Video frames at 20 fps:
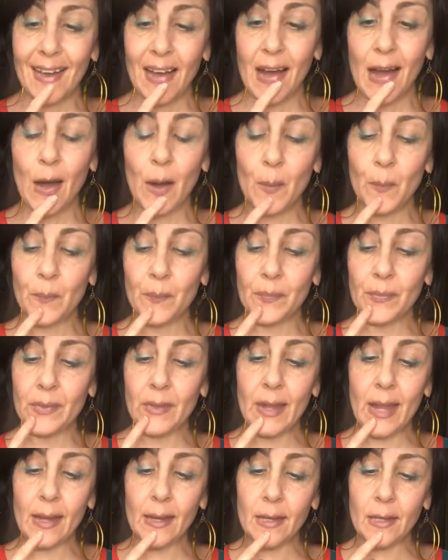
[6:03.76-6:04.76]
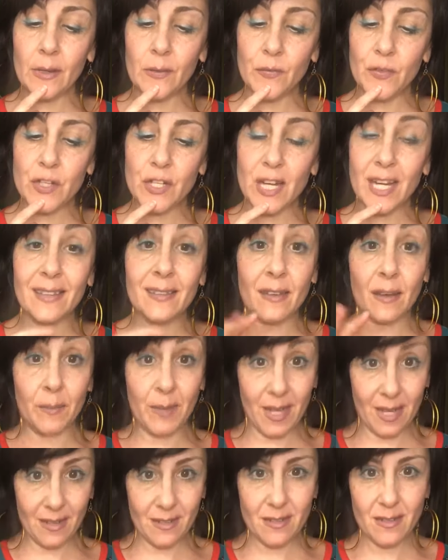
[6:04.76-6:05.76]
Negative, it's going to
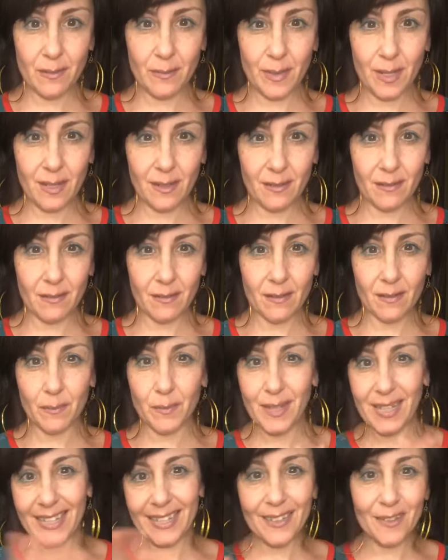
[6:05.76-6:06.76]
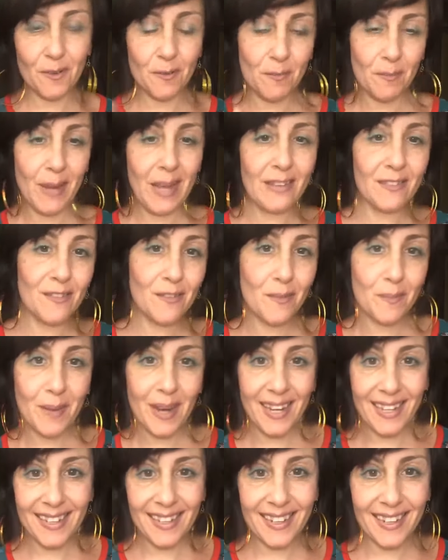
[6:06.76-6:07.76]
be intimate. It's going to be like a little
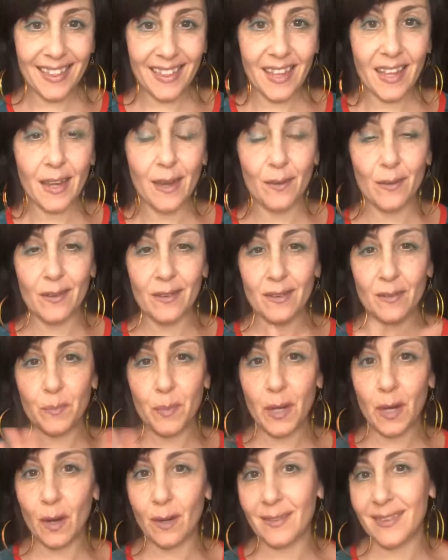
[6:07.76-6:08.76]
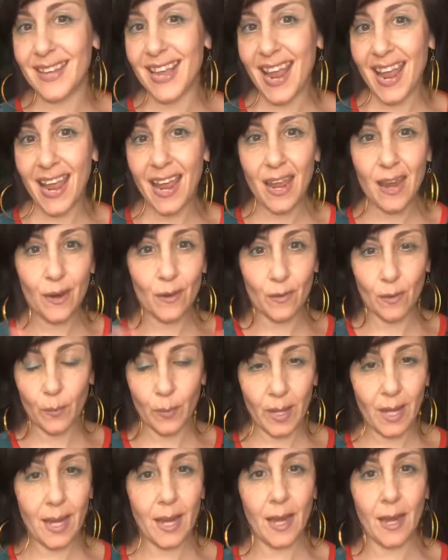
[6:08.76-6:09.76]
mastermindy thing. We're going to spend a day or a
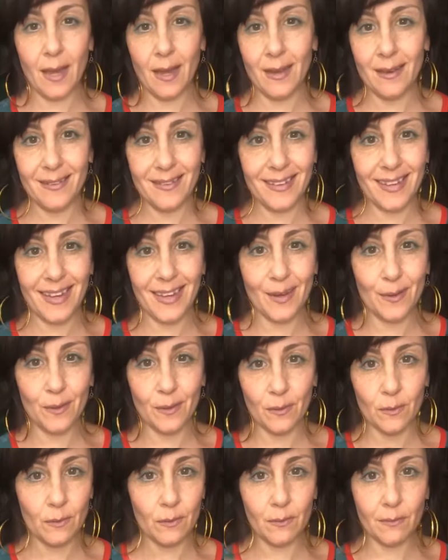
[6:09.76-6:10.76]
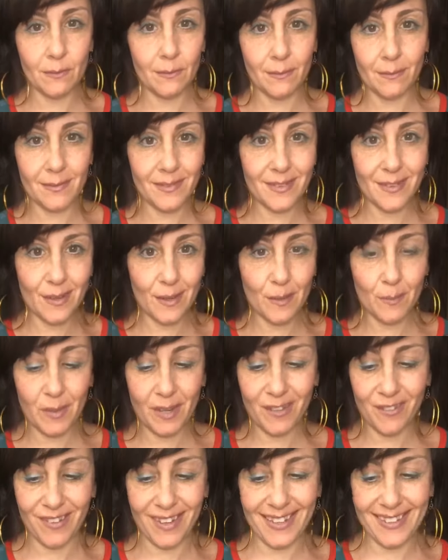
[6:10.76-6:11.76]
weekend, and it's going to be
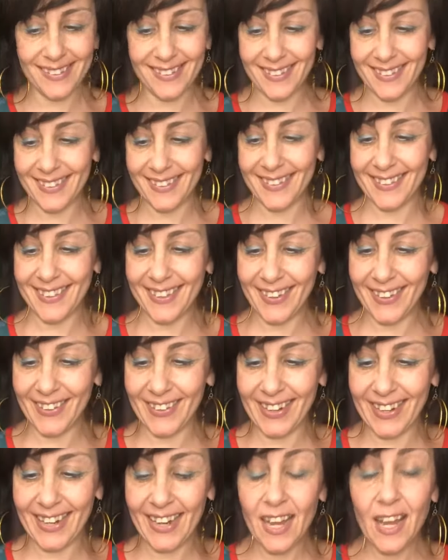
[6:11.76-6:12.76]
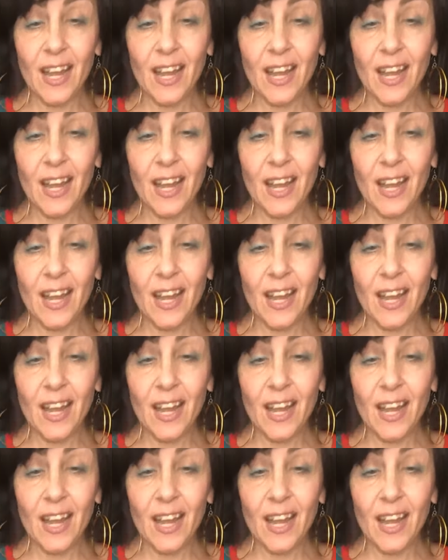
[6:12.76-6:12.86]
crazy. All right.